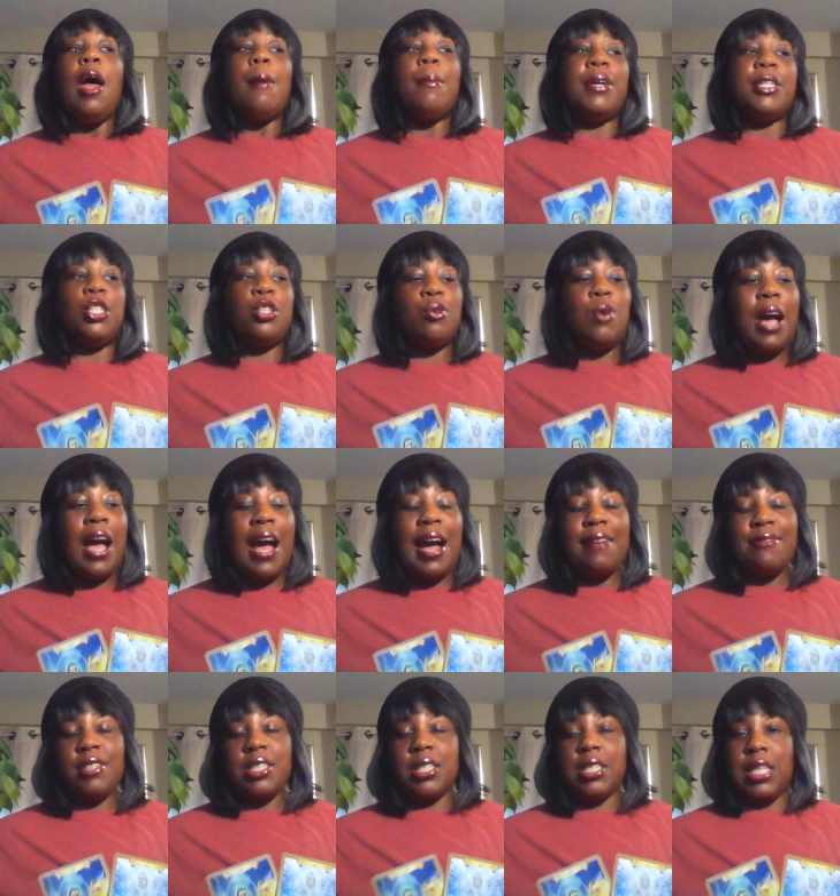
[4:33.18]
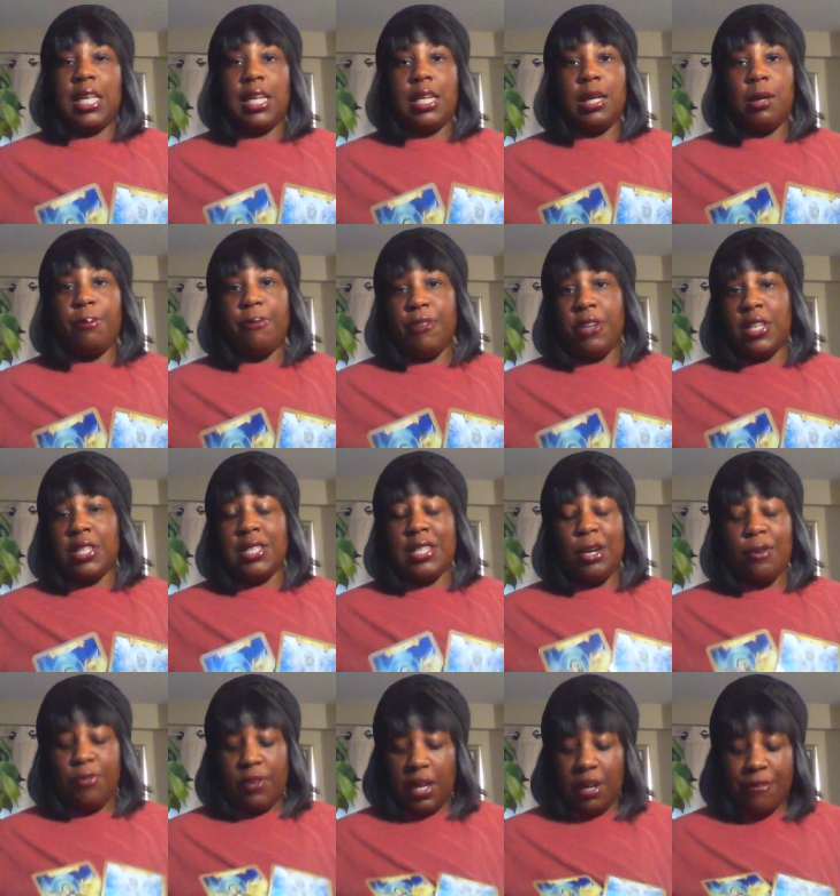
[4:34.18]
but you have to stand up for
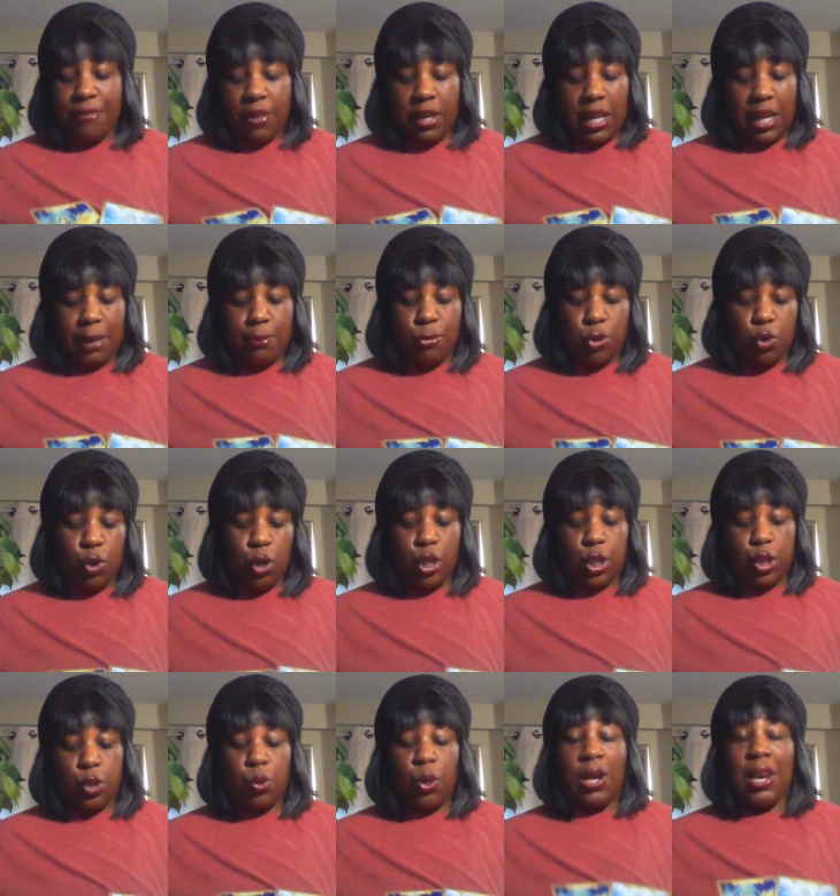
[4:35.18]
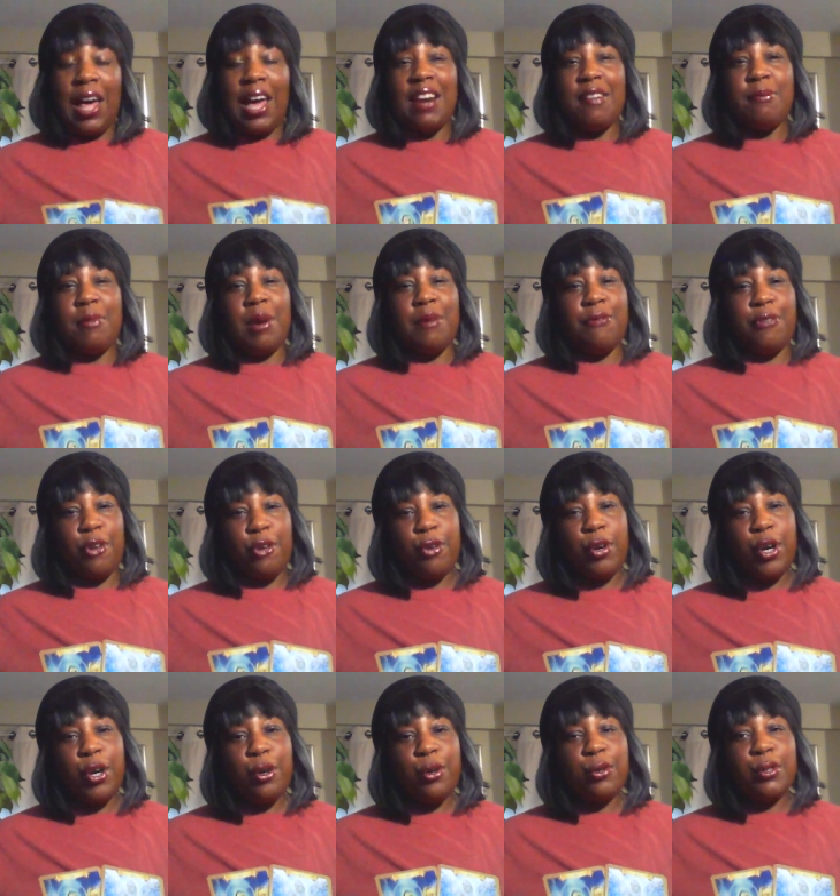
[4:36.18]
yourself. And I feel like I'm talking to a lot of my
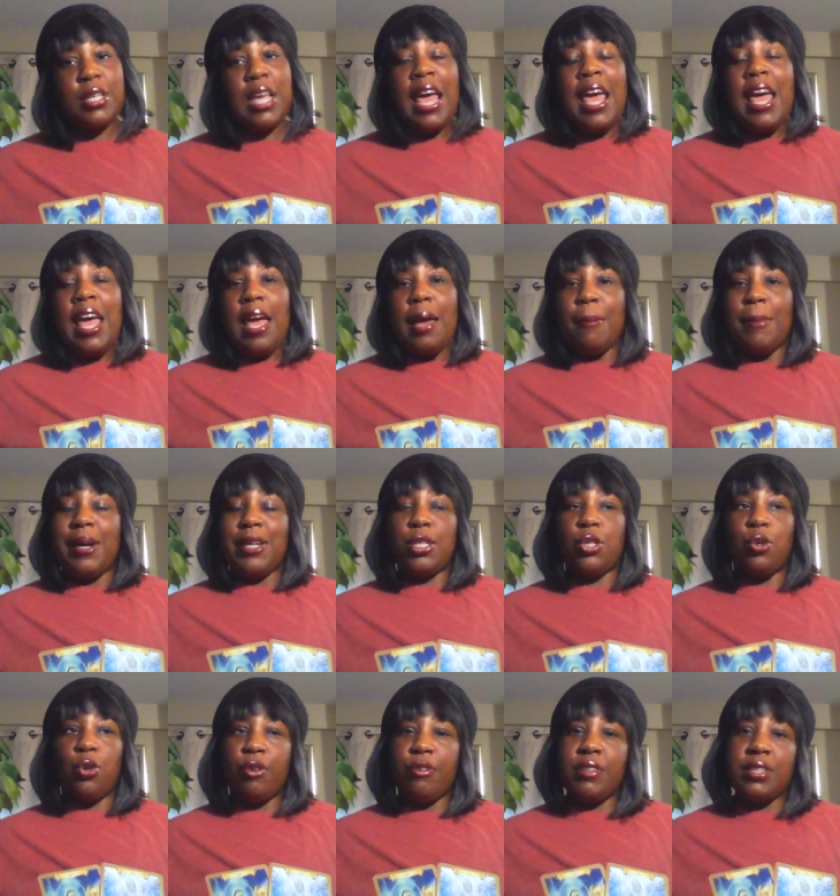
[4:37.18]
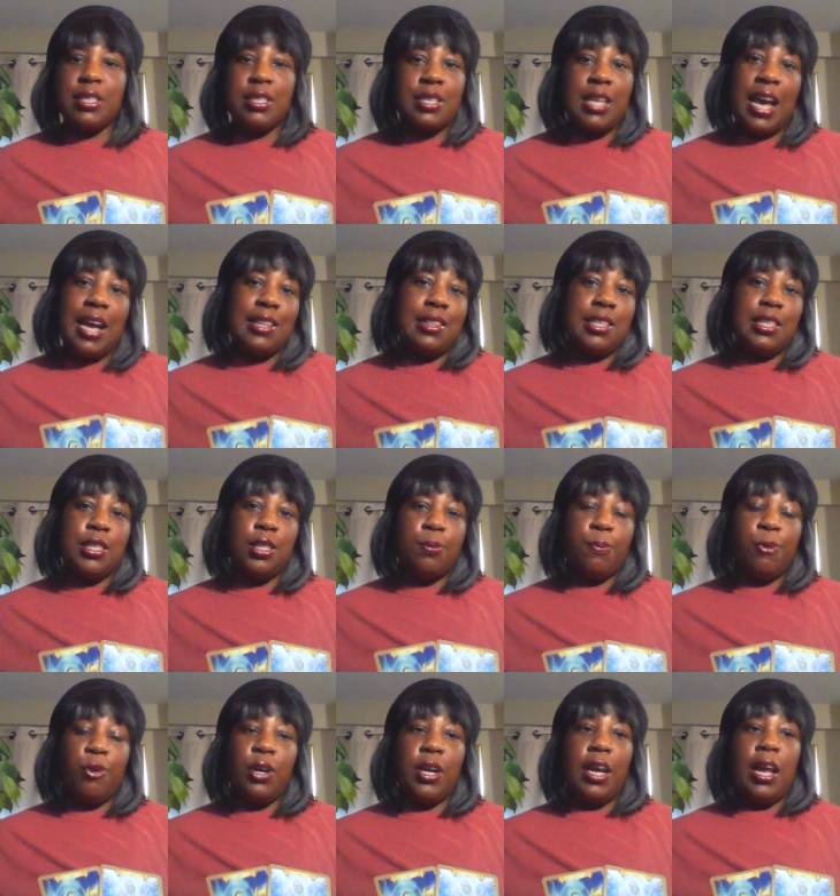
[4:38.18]
Virgos and my Taurus at this
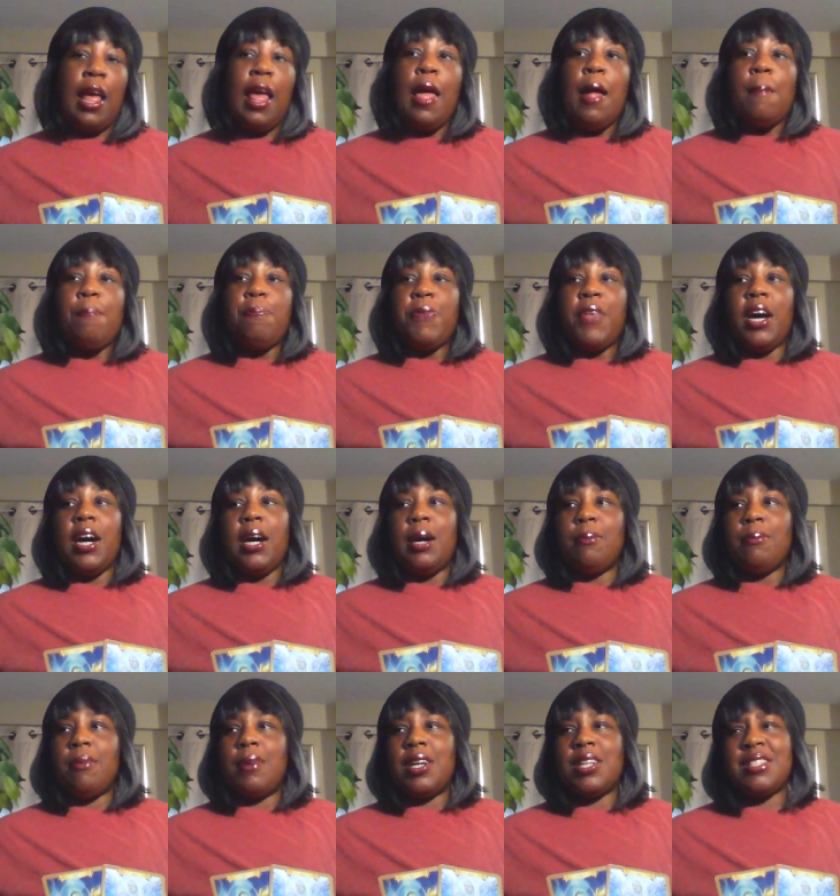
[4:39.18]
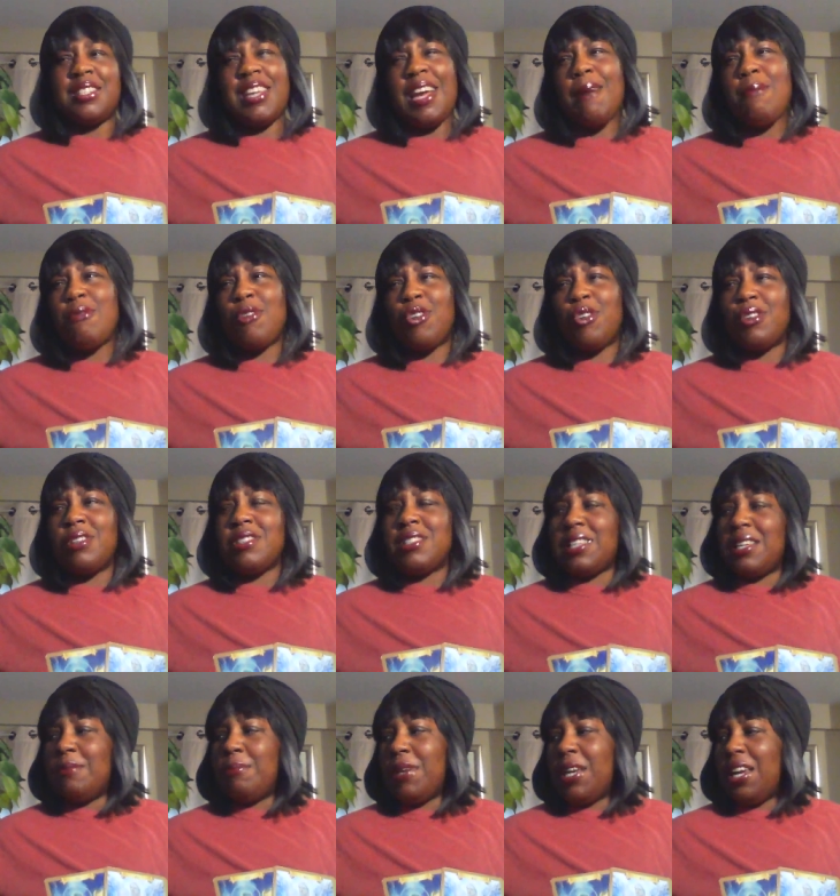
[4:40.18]
point, because um, Capricorns
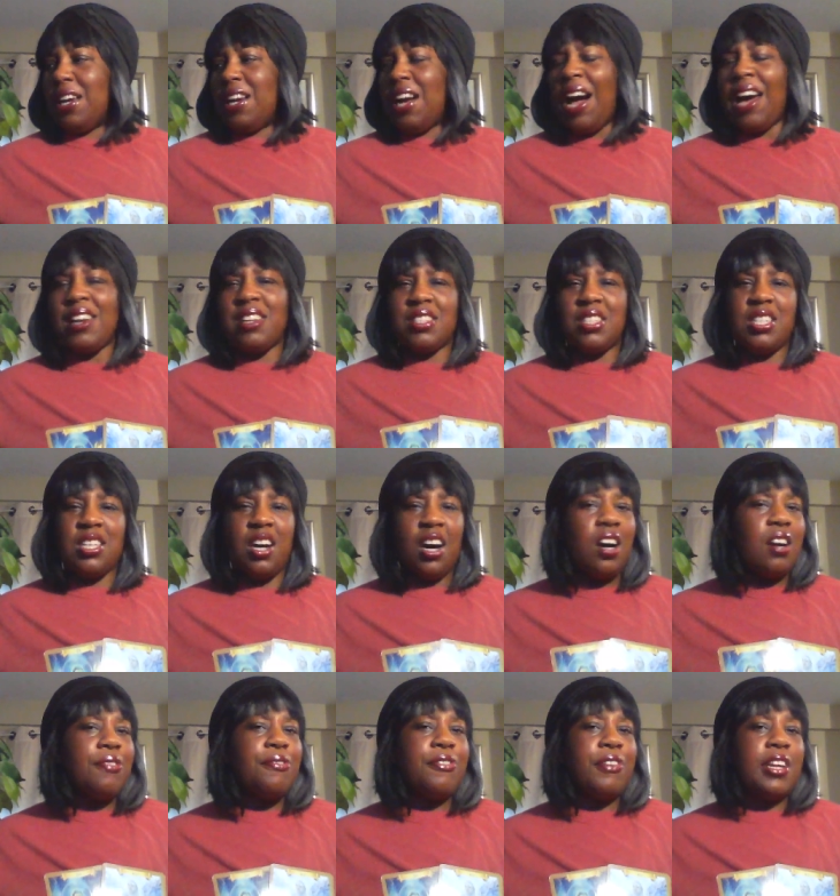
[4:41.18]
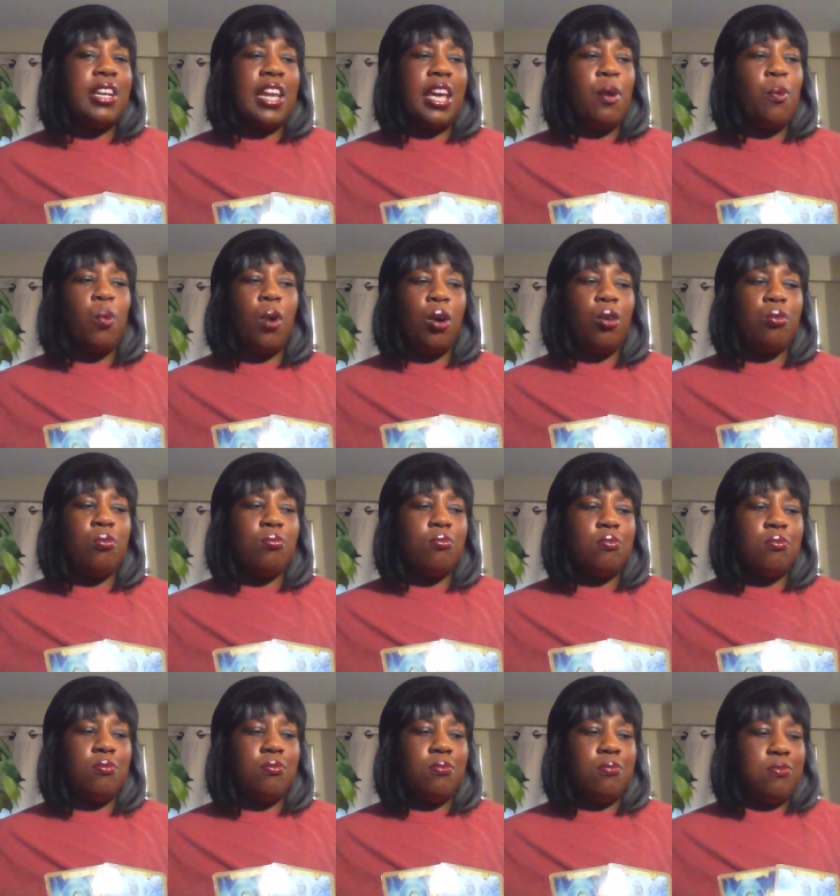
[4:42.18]
can be kind of tough and they won't
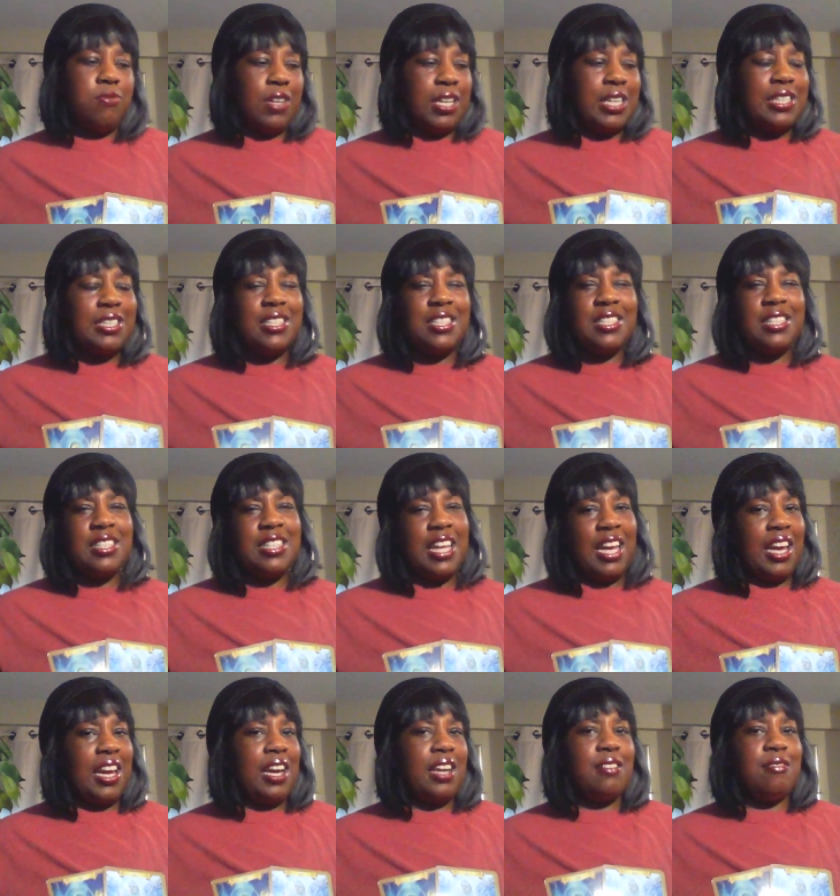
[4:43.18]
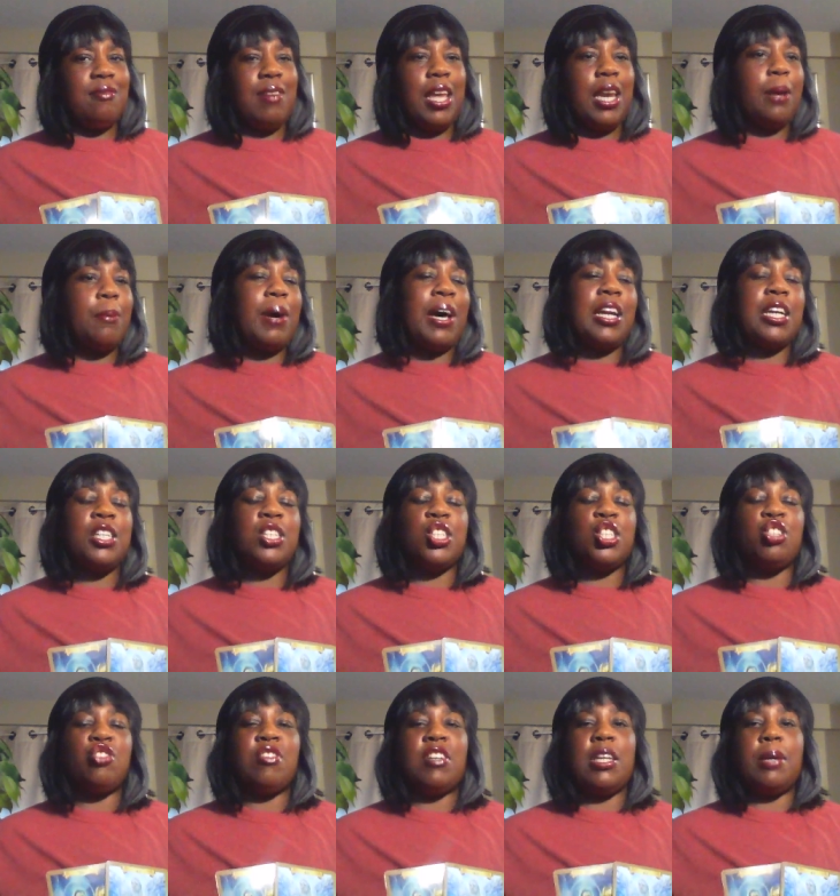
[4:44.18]
really stand anybody
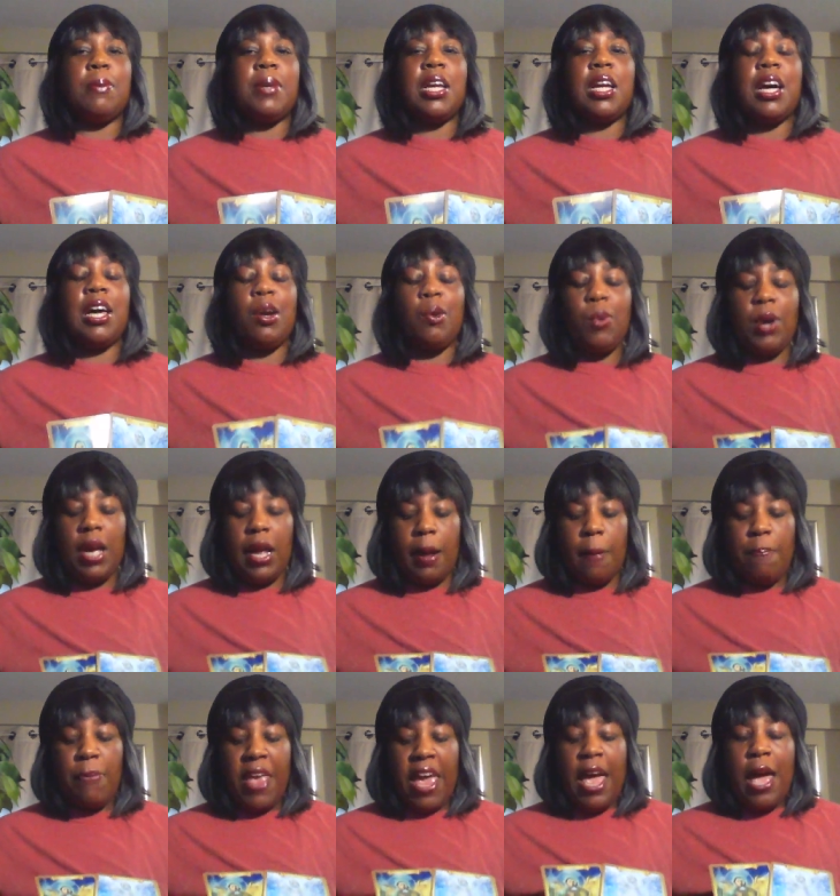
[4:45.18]
just treating them any kind of way.